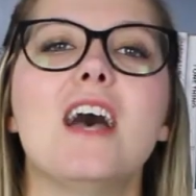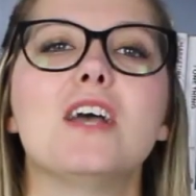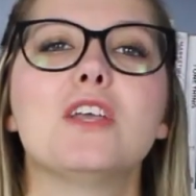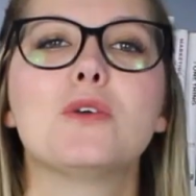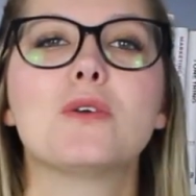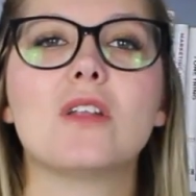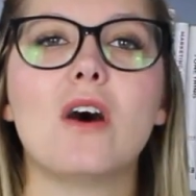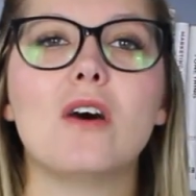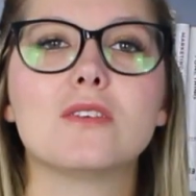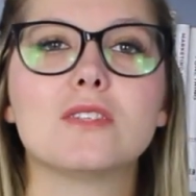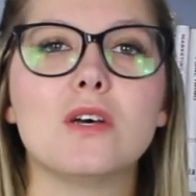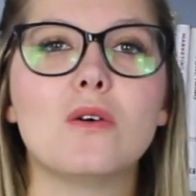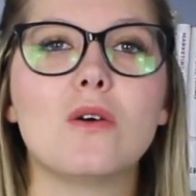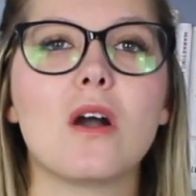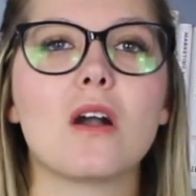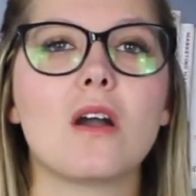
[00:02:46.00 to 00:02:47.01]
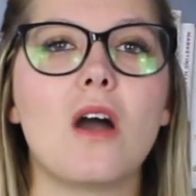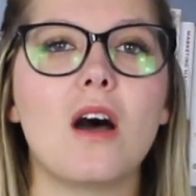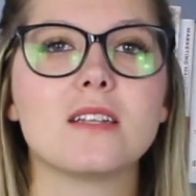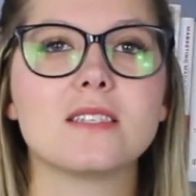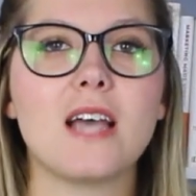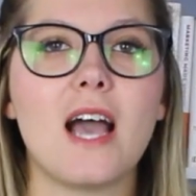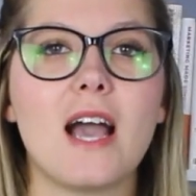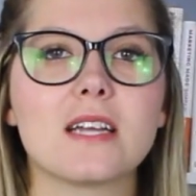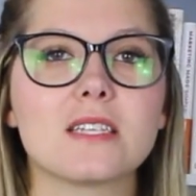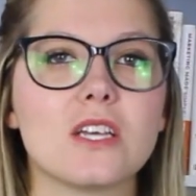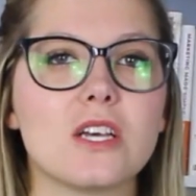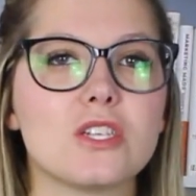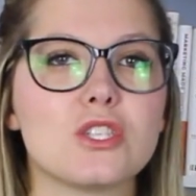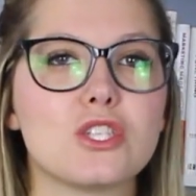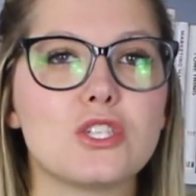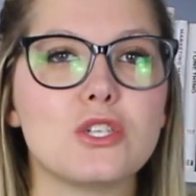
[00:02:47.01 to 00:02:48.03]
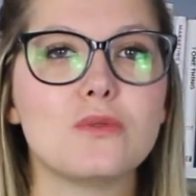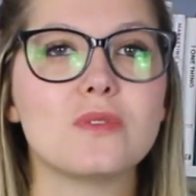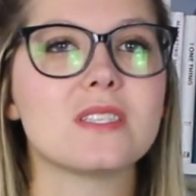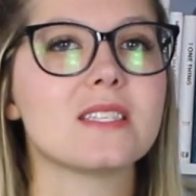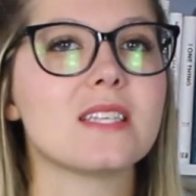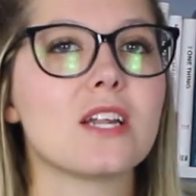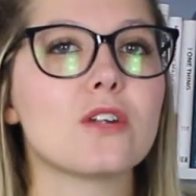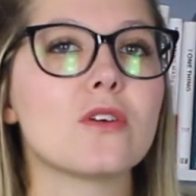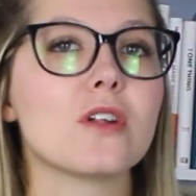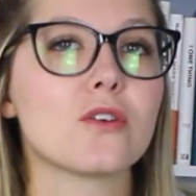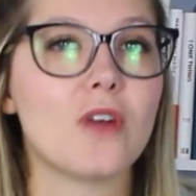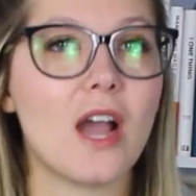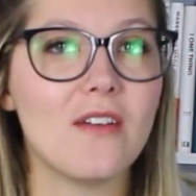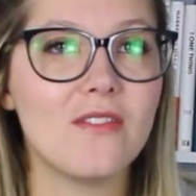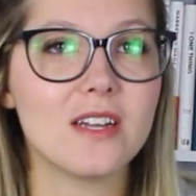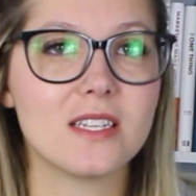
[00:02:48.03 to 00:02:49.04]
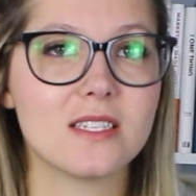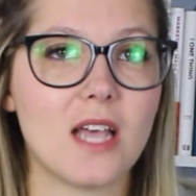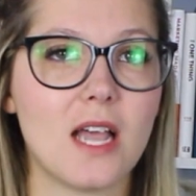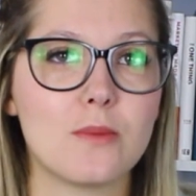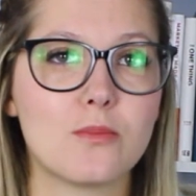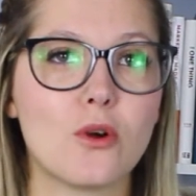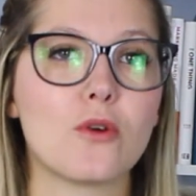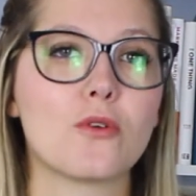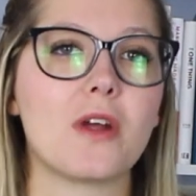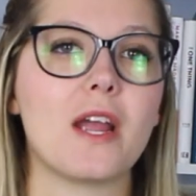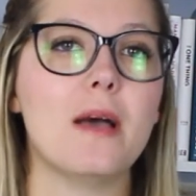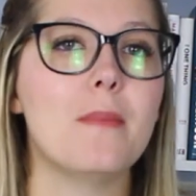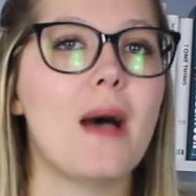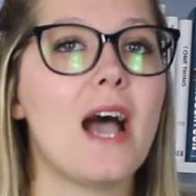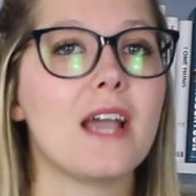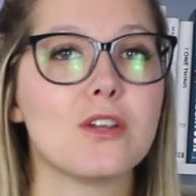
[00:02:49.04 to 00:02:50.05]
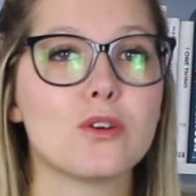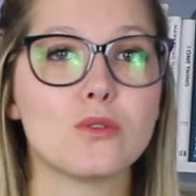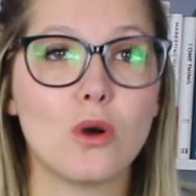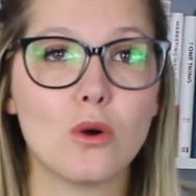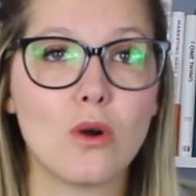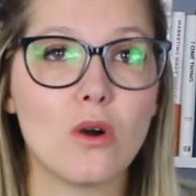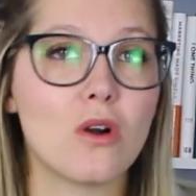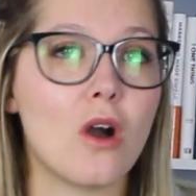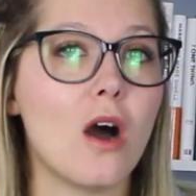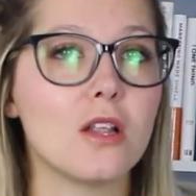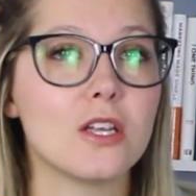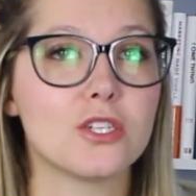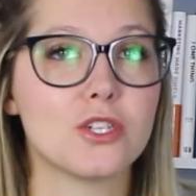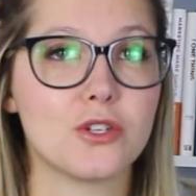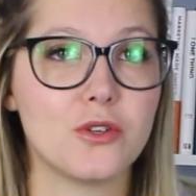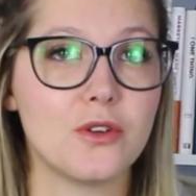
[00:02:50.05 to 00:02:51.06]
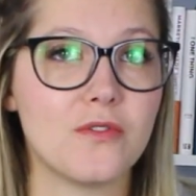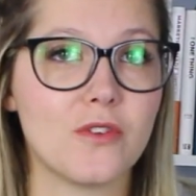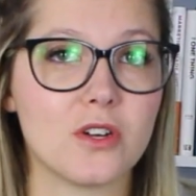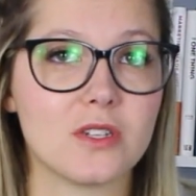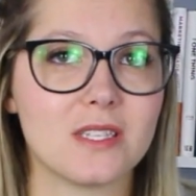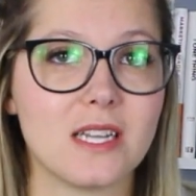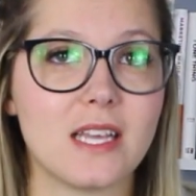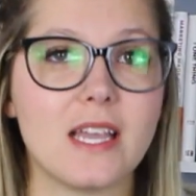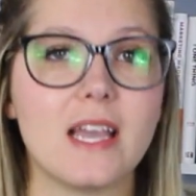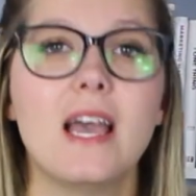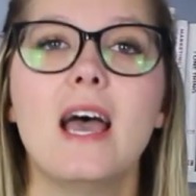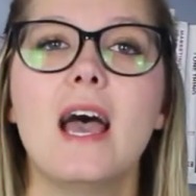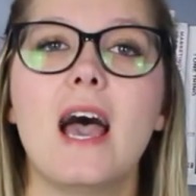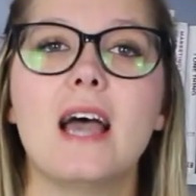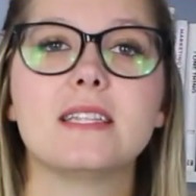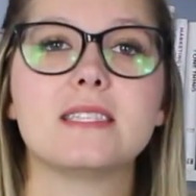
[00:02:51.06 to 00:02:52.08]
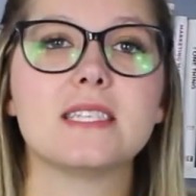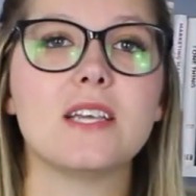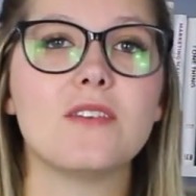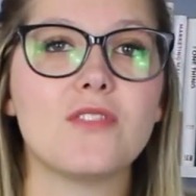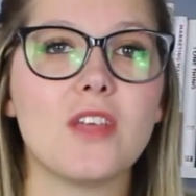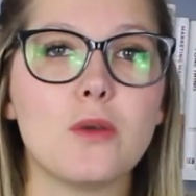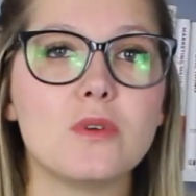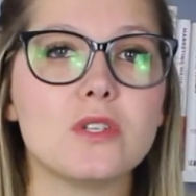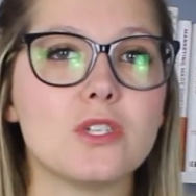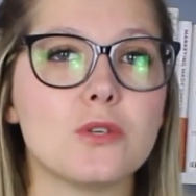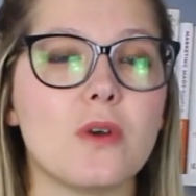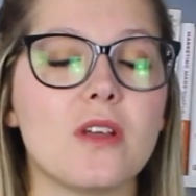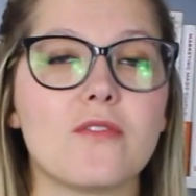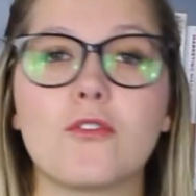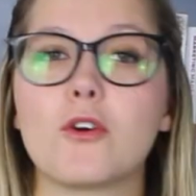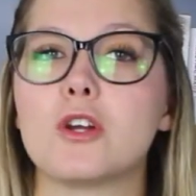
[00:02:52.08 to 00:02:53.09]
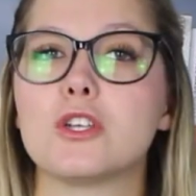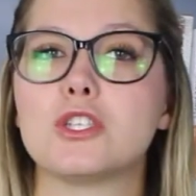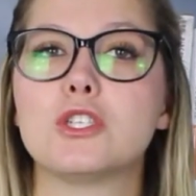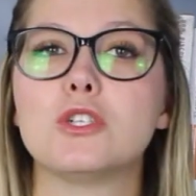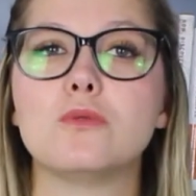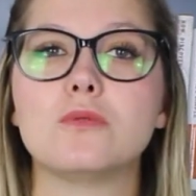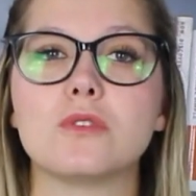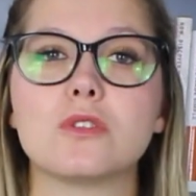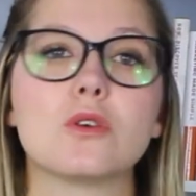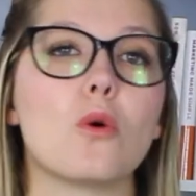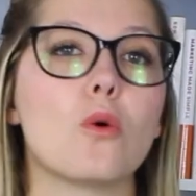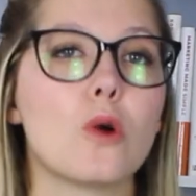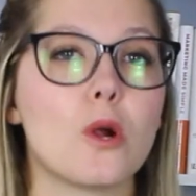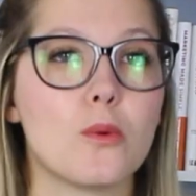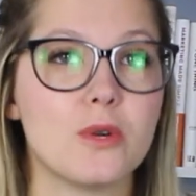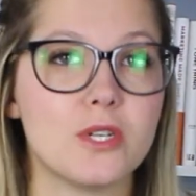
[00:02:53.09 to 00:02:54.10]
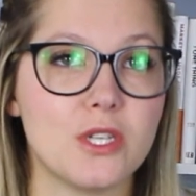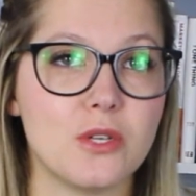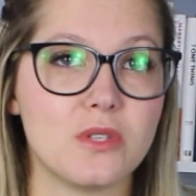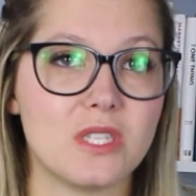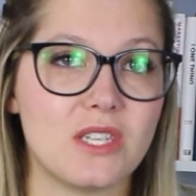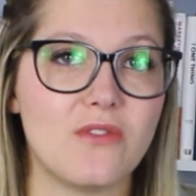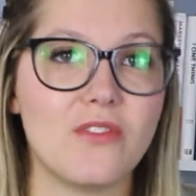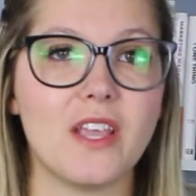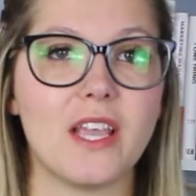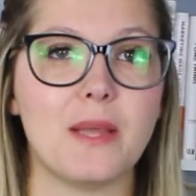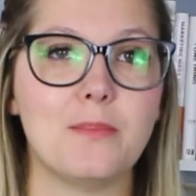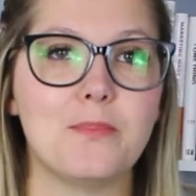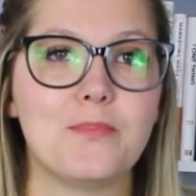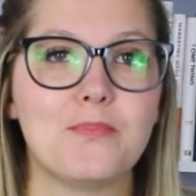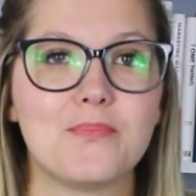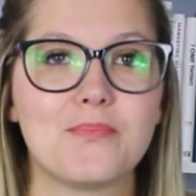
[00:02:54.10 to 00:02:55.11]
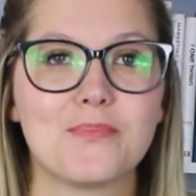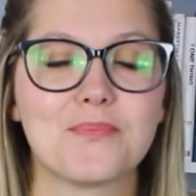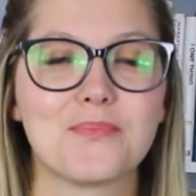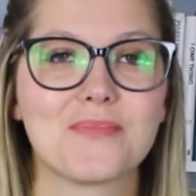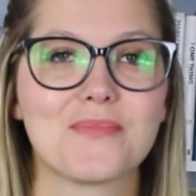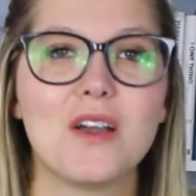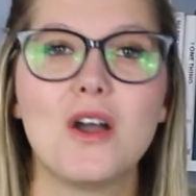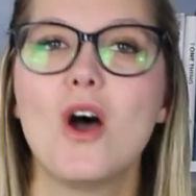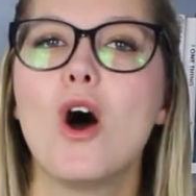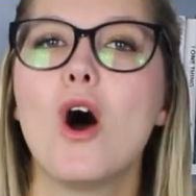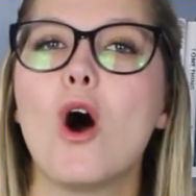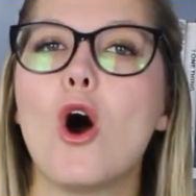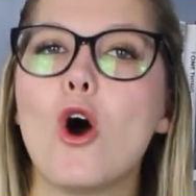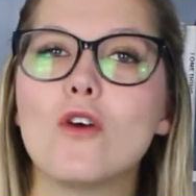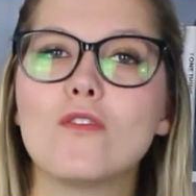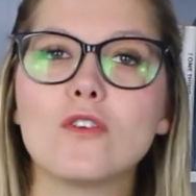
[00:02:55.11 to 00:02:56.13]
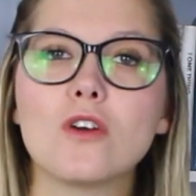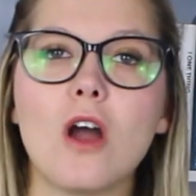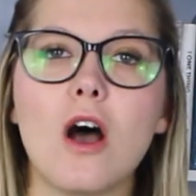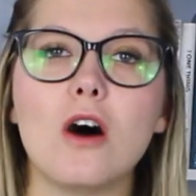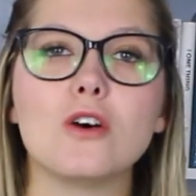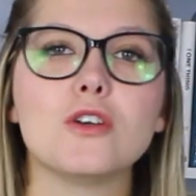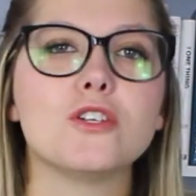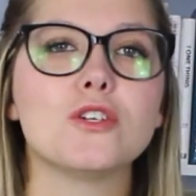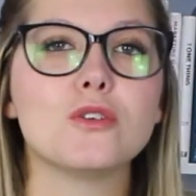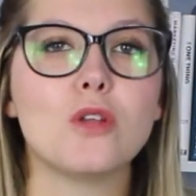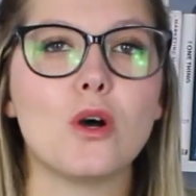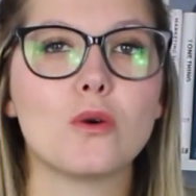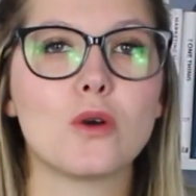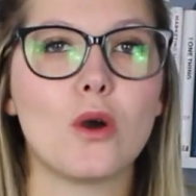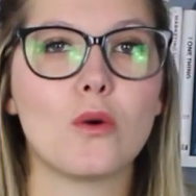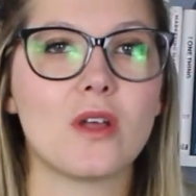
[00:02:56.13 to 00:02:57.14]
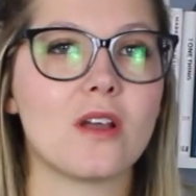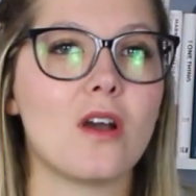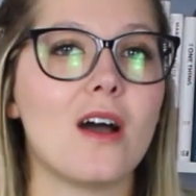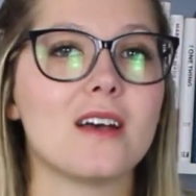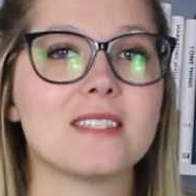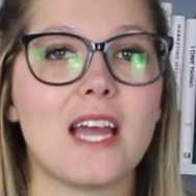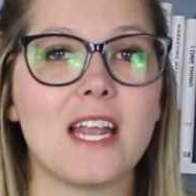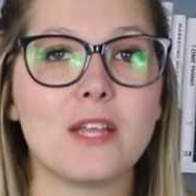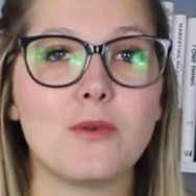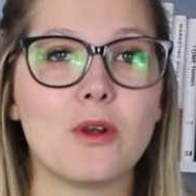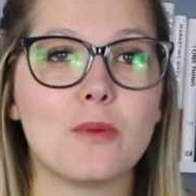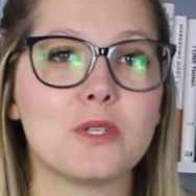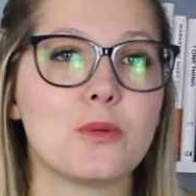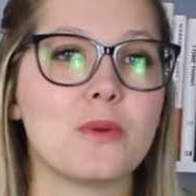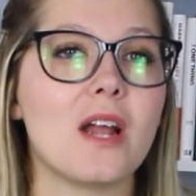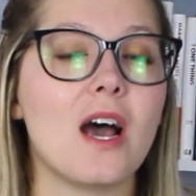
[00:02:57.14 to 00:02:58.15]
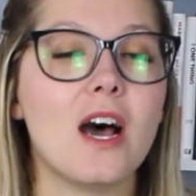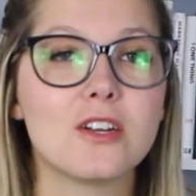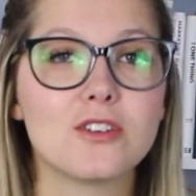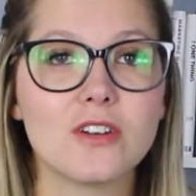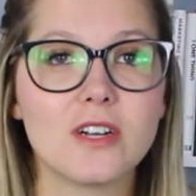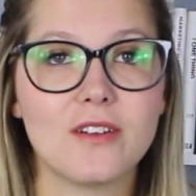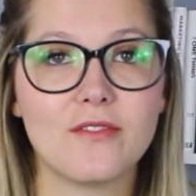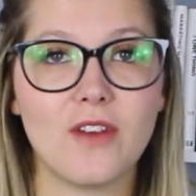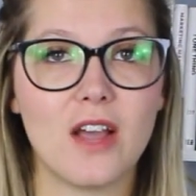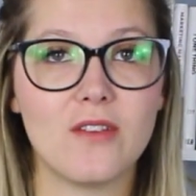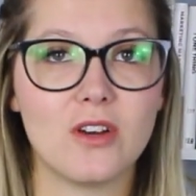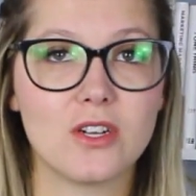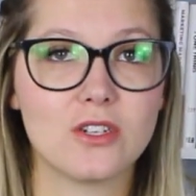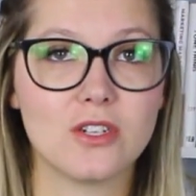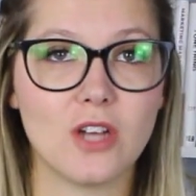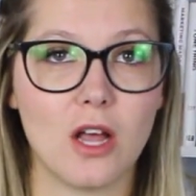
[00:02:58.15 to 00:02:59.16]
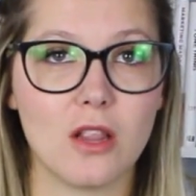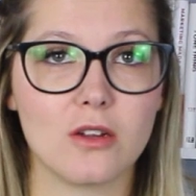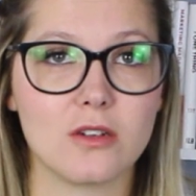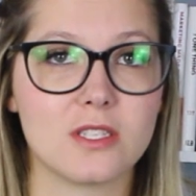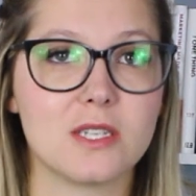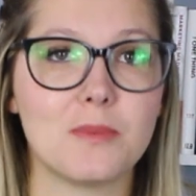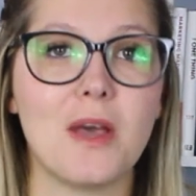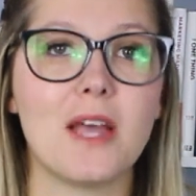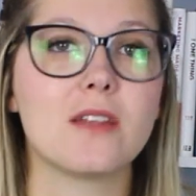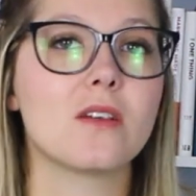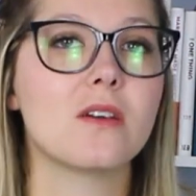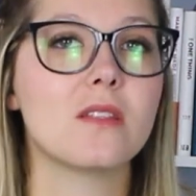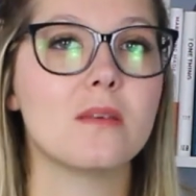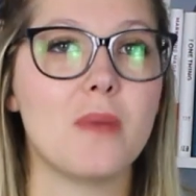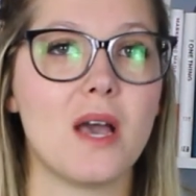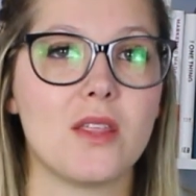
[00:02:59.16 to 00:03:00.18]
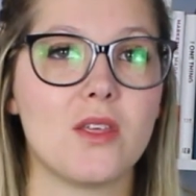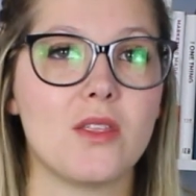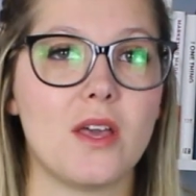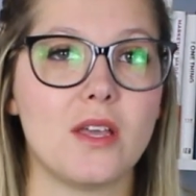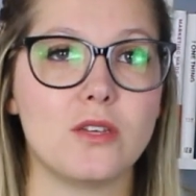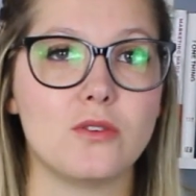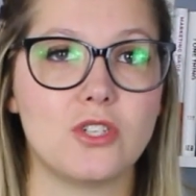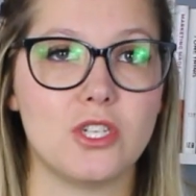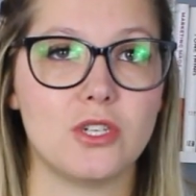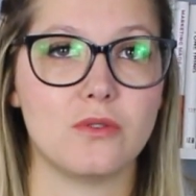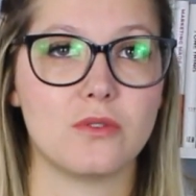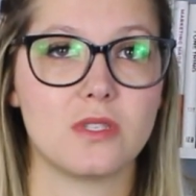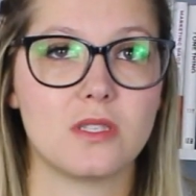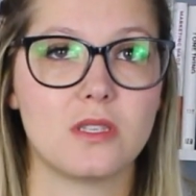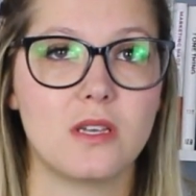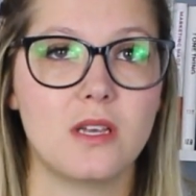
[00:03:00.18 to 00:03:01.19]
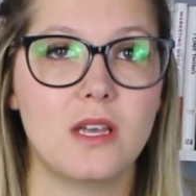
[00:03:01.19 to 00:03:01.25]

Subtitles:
You can also contact students that are in a graphic design program at your local college or university and see if they would do it for a student or a reduced fee. Overall, your logo can cost anywhere between $100 and $500 depending on the method that you choose.